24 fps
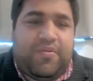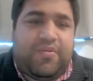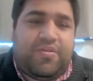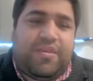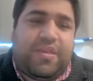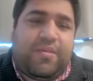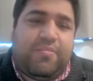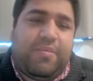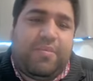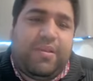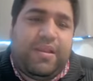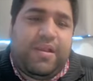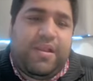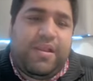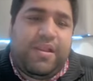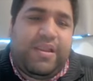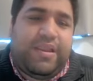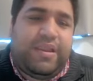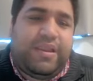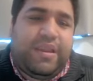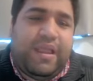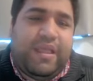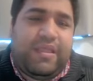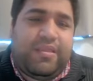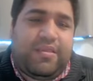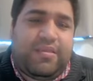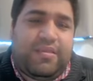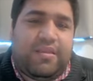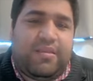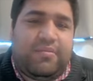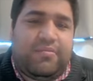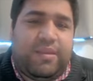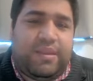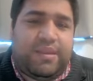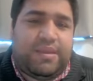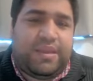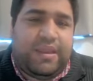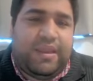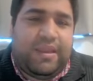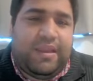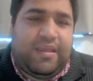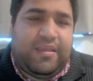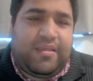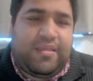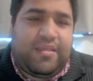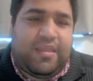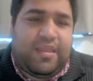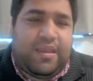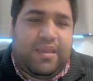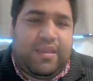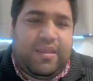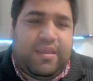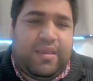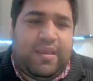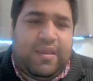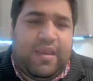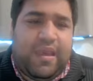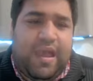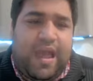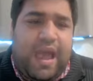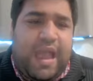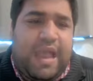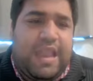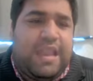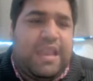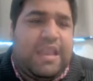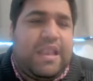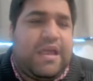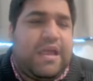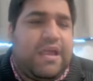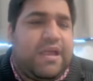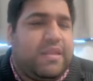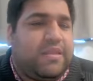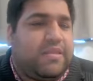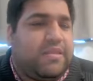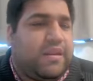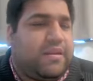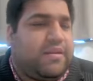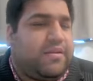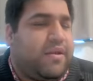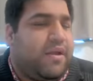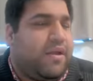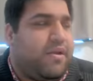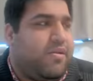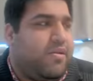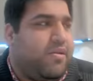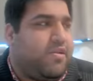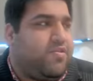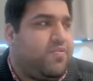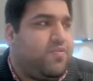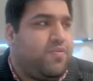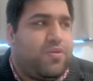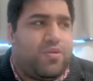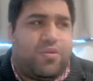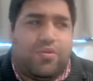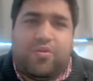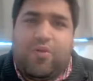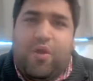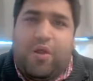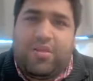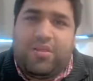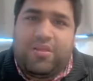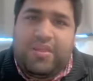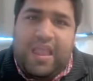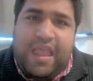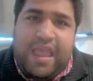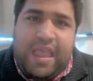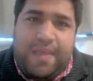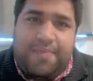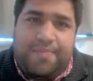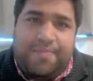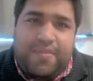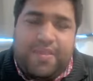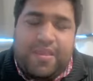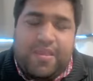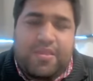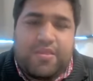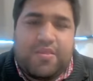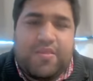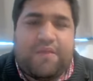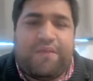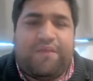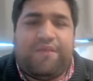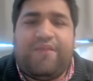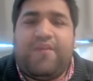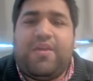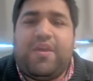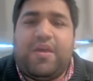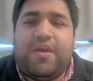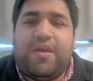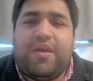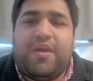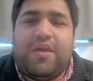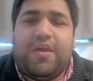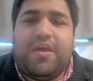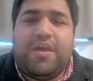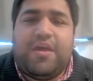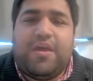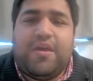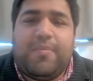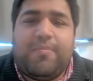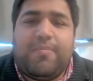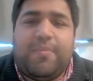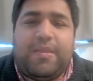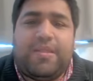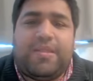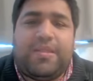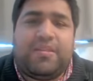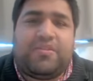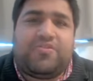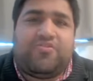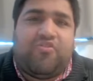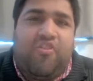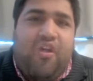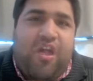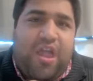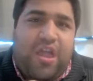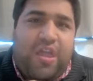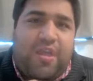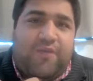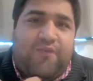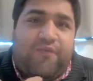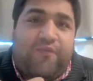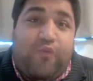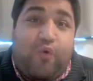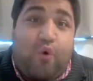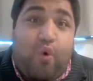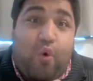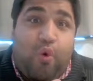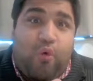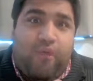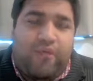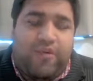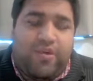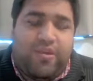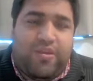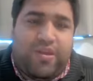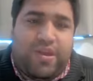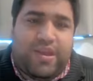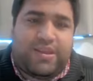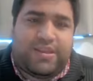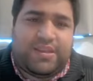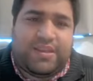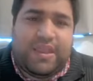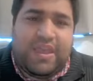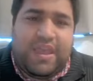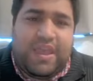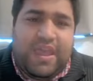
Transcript: Similarly, Nelson Mandela said, I learned that courage was not the absence of fear, but the triumph over it.